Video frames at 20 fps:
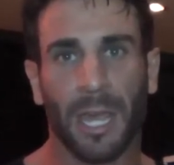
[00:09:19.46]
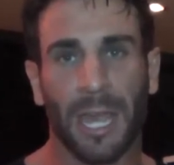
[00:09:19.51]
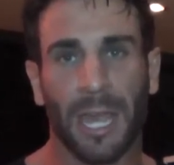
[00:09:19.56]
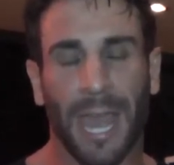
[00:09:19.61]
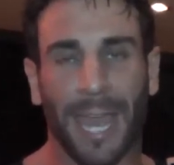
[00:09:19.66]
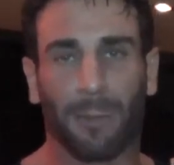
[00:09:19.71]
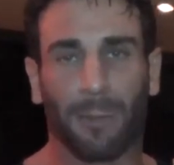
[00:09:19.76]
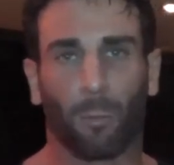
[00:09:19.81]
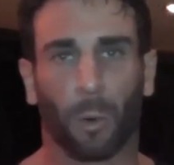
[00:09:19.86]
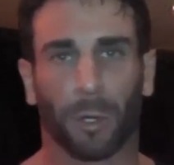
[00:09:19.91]

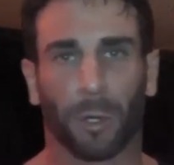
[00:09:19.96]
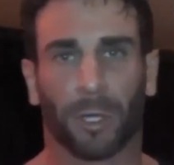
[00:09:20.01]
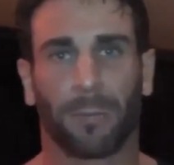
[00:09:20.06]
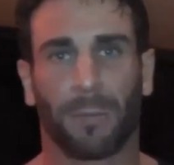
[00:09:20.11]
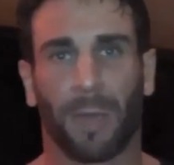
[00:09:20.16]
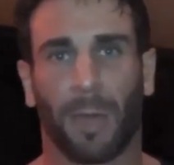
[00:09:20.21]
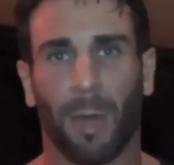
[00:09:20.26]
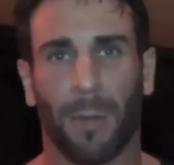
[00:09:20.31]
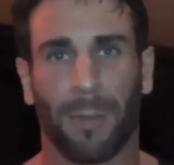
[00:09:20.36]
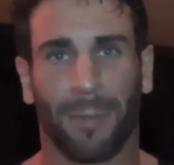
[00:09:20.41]
and working
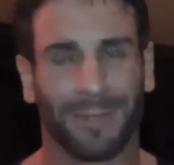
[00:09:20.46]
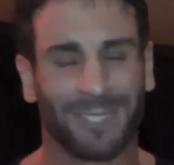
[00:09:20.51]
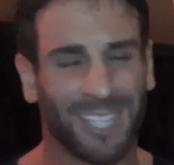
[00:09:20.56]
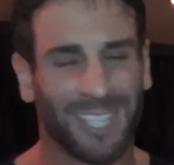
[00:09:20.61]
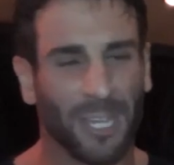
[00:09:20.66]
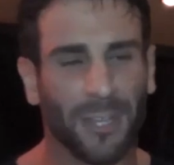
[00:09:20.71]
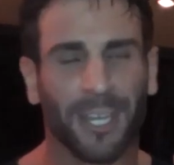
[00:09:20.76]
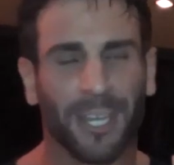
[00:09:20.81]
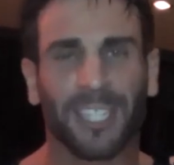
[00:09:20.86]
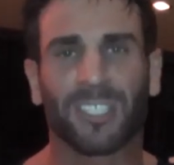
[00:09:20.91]
my way? And I tell
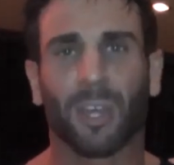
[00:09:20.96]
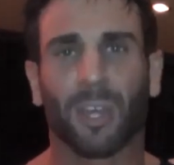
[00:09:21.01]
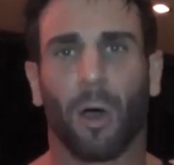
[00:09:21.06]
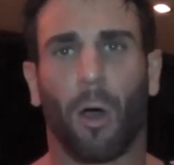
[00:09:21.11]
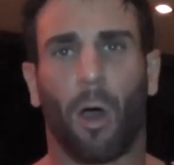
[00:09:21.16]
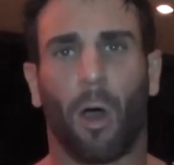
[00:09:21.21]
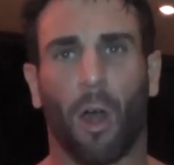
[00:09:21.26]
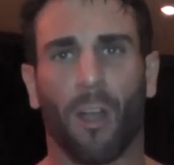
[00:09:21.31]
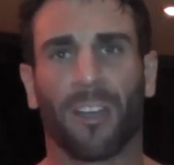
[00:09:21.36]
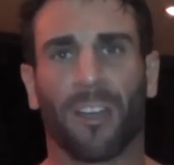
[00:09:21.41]
you, it is the
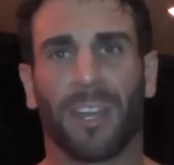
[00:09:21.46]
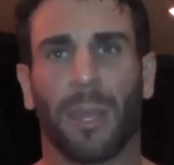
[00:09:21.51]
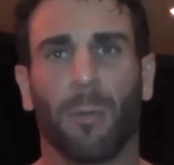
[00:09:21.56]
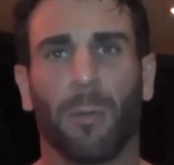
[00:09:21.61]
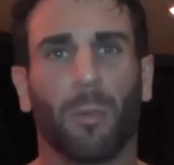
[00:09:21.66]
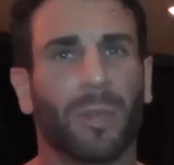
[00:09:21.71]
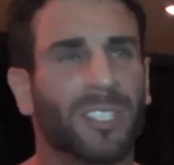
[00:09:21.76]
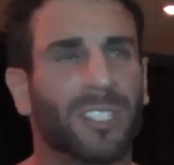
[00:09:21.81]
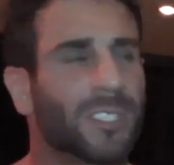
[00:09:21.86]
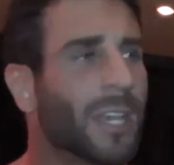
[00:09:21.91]
hardest, it
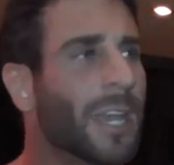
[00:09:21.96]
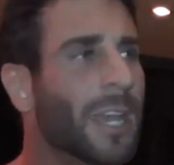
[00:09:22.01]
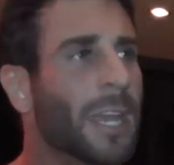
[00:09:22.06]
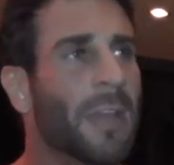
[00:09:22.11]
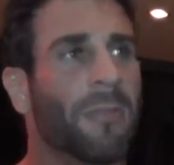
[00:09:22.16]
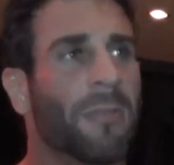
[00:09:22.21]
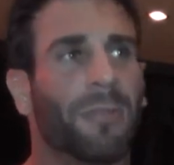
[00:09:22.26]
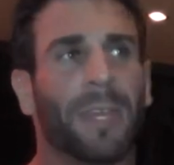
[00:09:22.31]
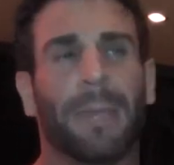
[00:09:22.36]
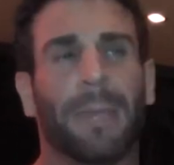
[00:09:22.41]
was
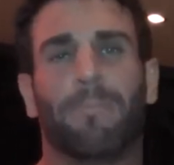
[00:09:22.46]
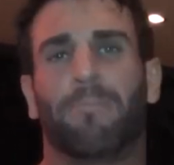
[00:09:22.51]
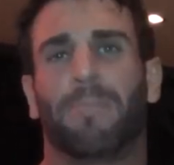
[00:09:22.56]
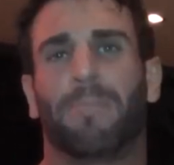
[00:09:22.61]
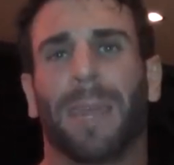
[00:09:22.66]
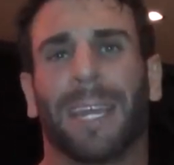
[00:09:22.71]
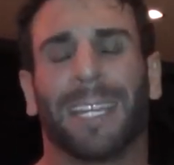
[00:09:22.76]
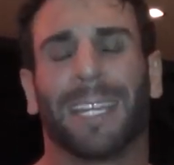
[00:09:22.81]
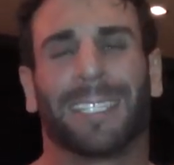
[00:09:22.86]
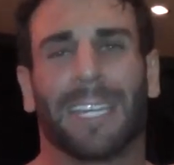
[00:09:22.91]
the
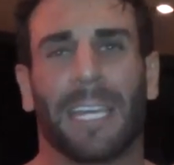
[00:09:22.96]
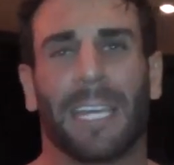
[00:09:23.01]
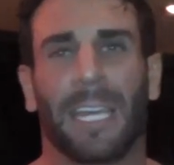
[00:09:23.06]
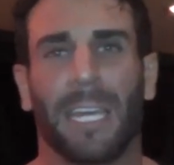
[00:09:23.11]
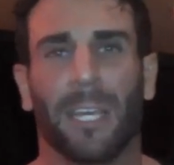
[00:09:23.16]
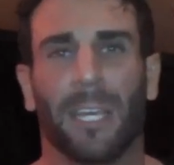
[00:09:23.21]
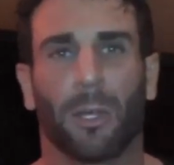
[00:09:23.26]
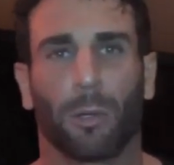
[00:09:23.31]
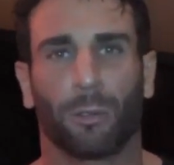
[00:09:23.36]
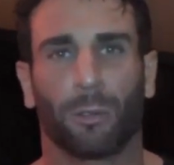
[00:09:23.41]
biggest
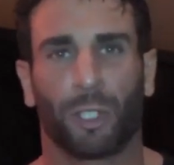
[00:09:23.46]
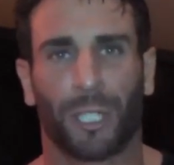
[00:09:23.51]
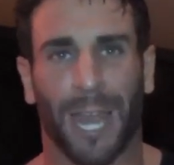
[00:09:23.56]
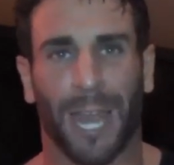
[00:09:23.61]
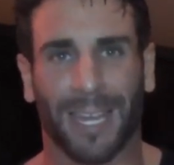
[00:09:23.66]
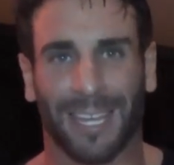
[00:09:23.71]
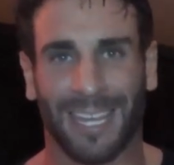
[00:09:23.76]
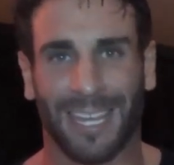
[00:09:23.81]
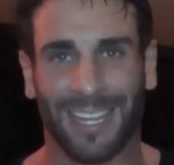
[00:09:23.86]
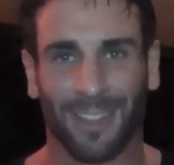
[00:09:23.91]
ego
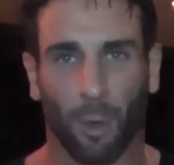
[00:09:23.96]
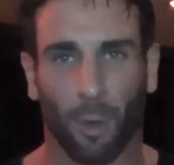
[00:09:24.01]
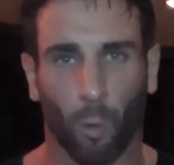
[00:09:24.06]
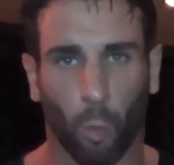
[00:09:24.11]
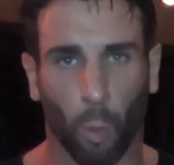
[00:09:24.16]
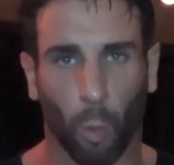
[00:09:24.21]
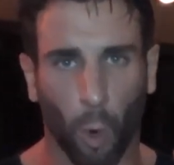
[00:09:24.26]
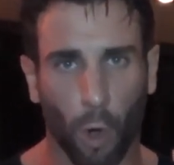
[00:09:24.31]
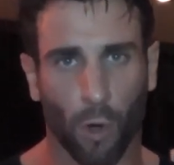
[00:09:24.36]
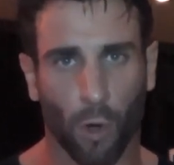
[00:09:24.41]
check in the
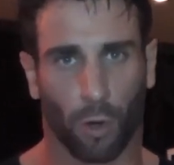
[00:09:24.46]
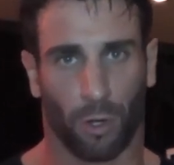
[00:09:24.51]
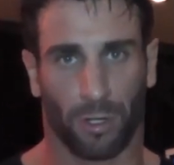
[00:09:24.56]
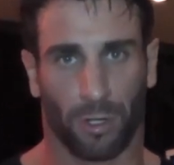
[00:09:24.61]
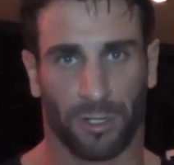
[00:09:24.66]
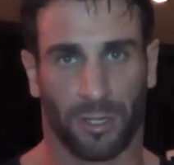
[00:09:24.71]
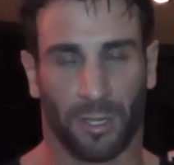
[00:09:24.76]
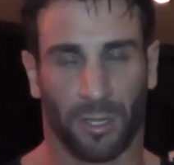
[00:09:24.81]
world